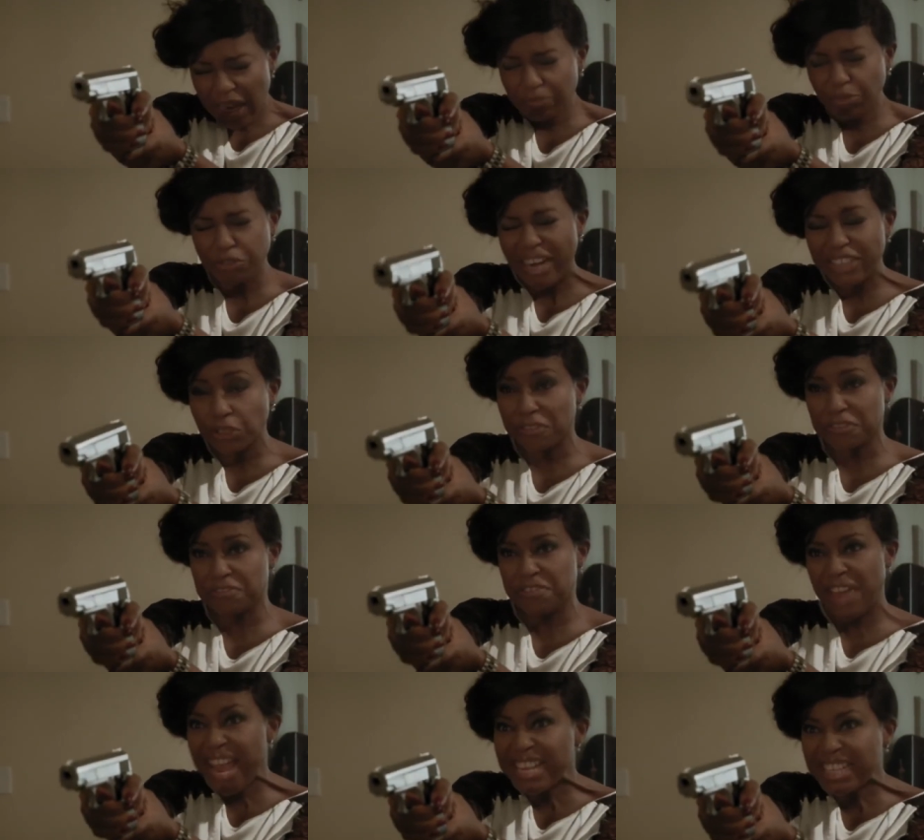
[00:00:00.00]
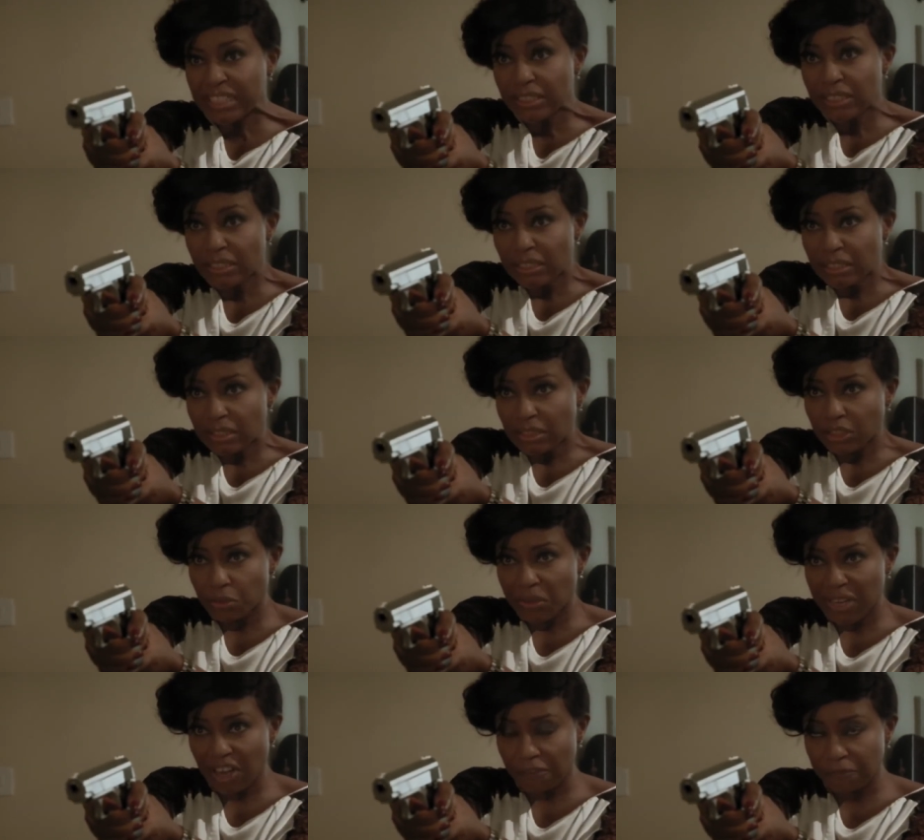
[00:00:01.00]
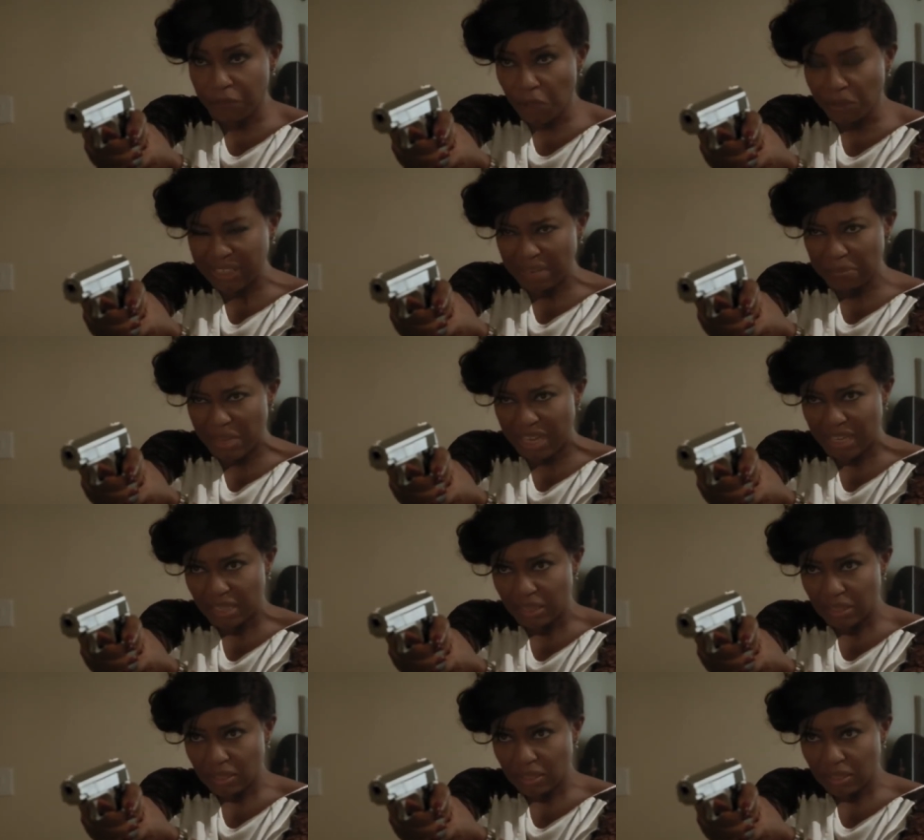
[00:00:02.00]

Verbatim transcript: I'm trying to think! You're confusing me.